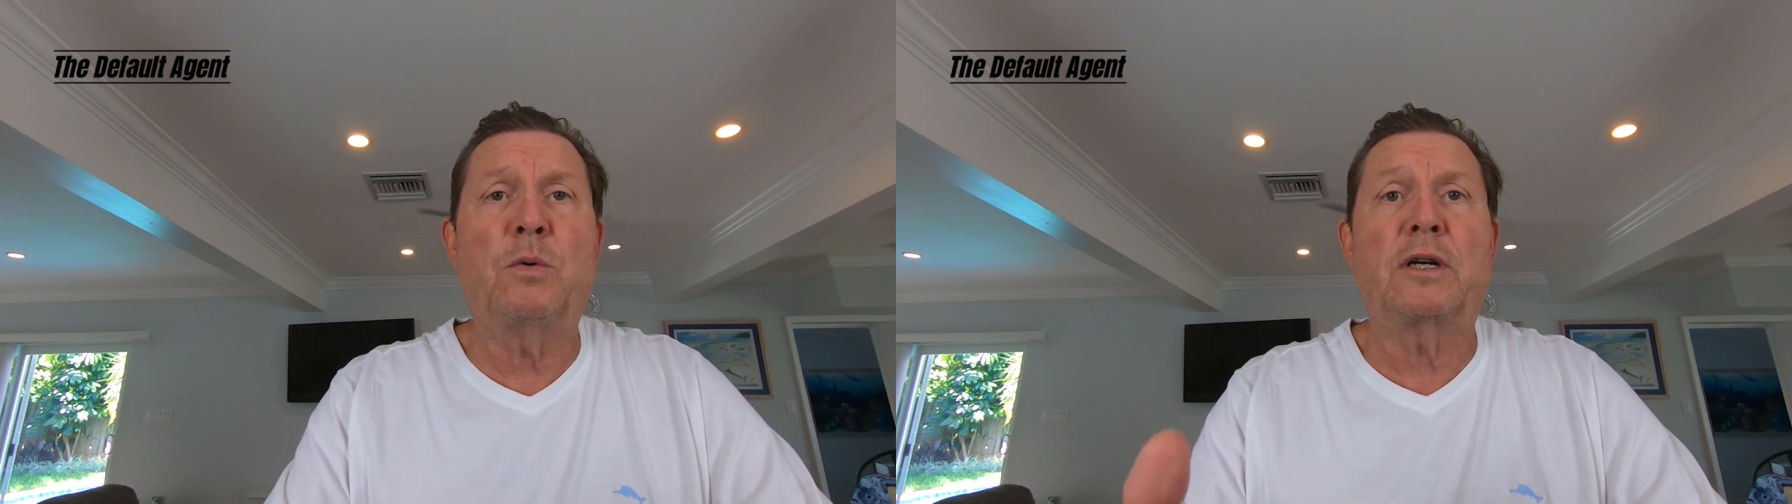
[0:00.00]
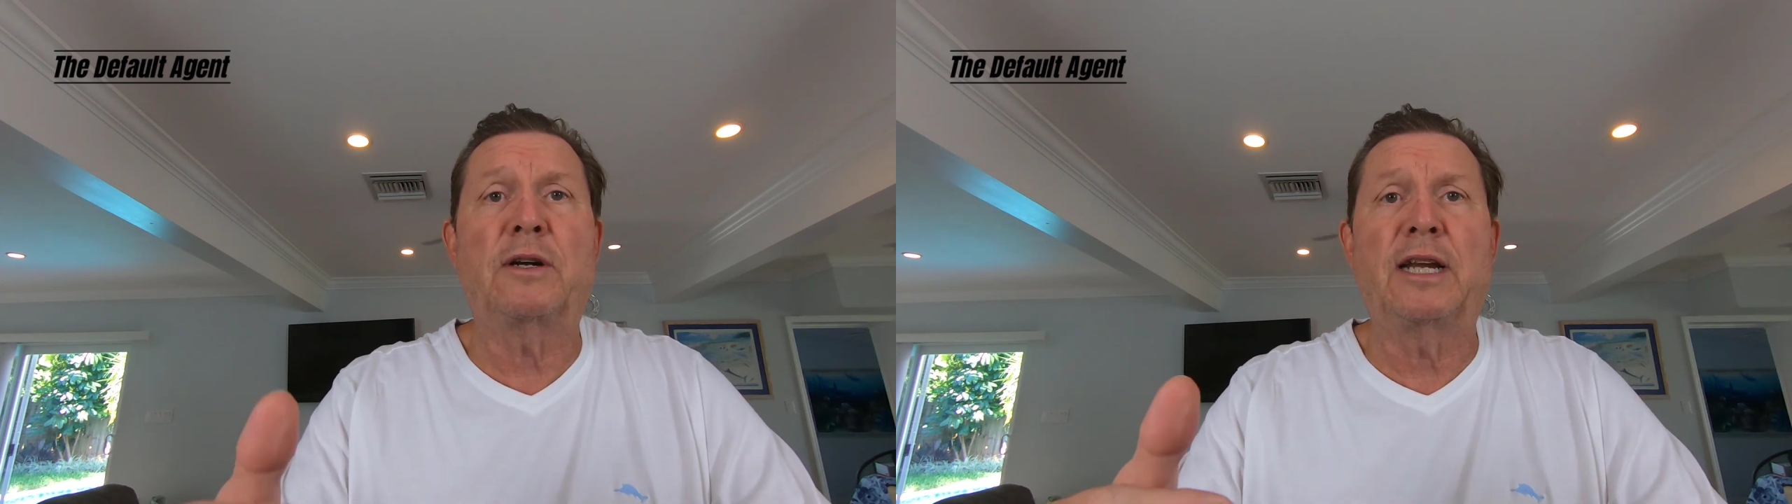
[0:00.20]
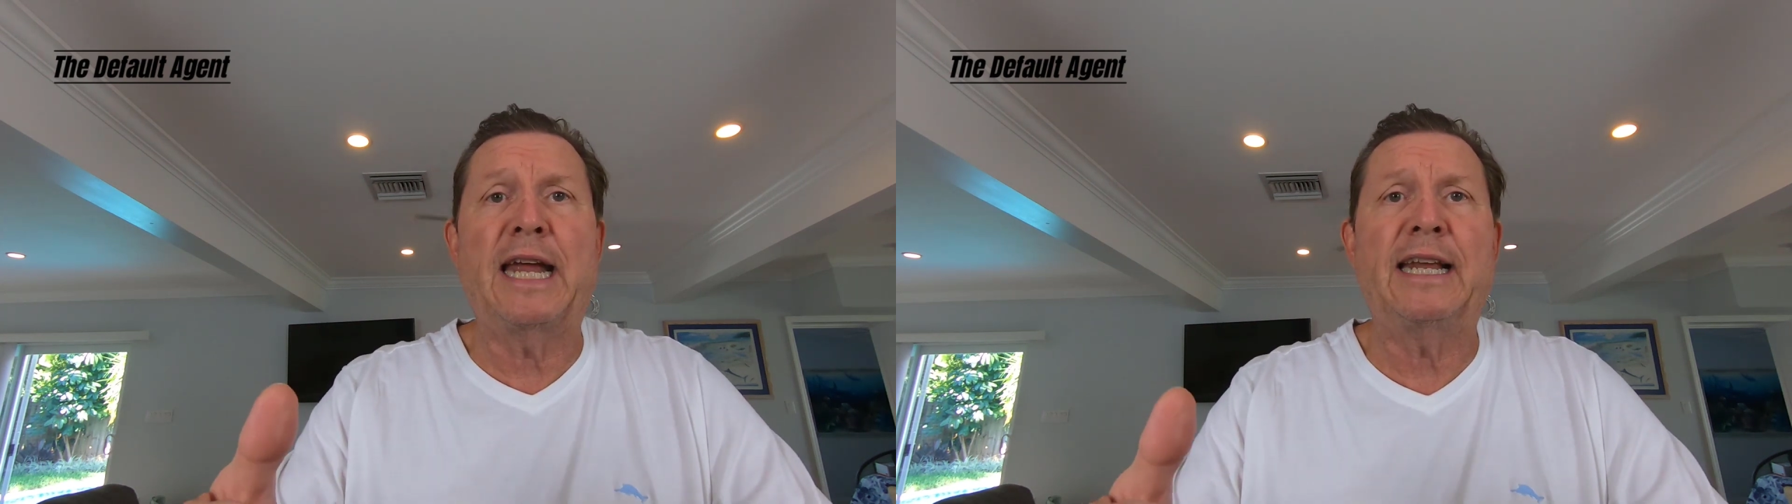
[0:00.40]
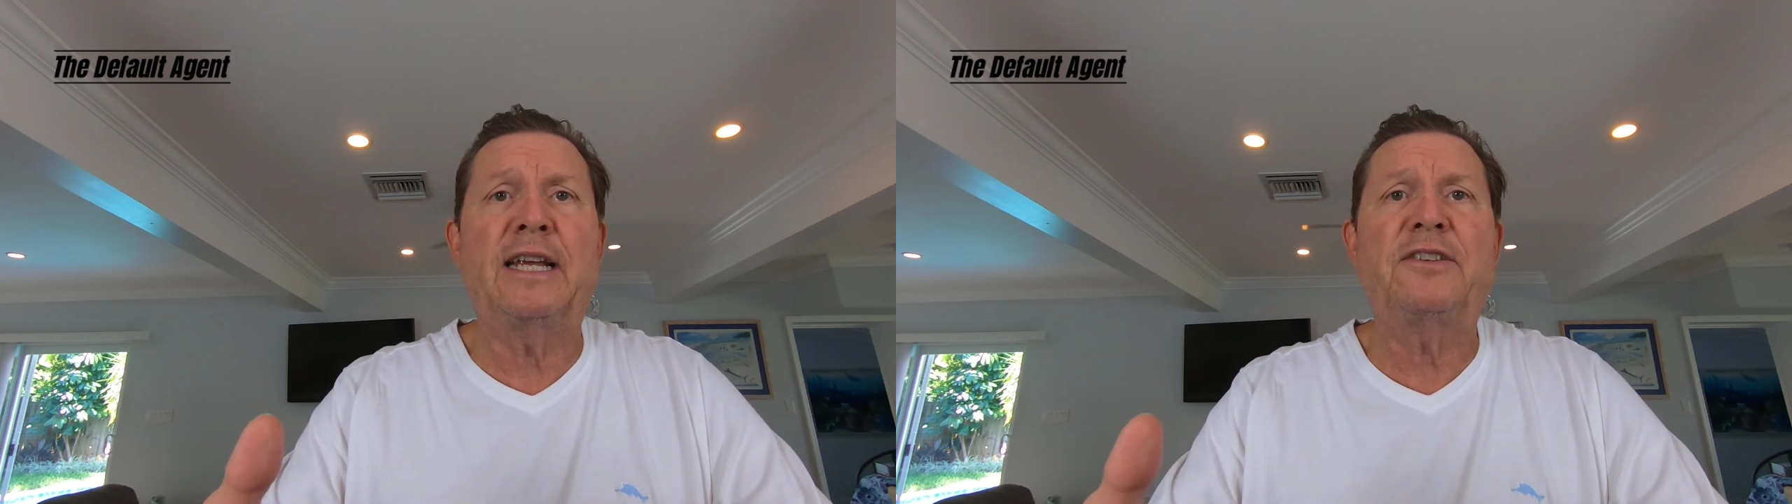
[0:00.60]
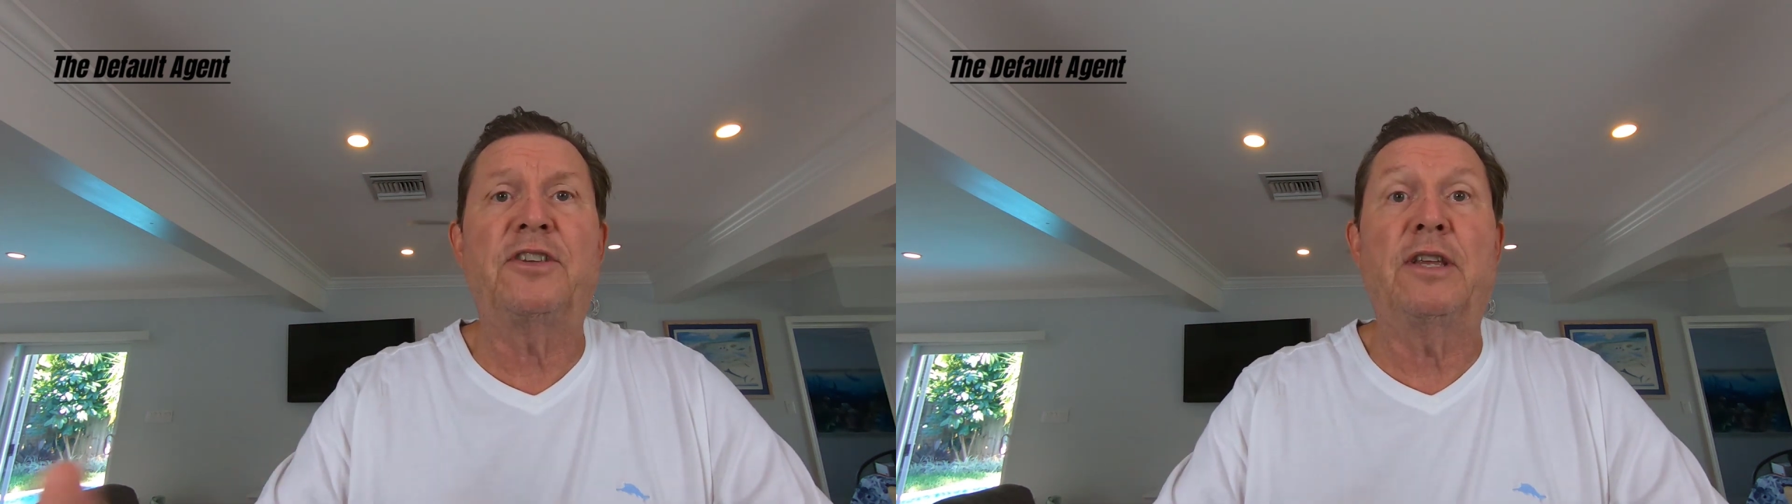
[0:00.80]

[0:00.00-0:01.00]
We're getting into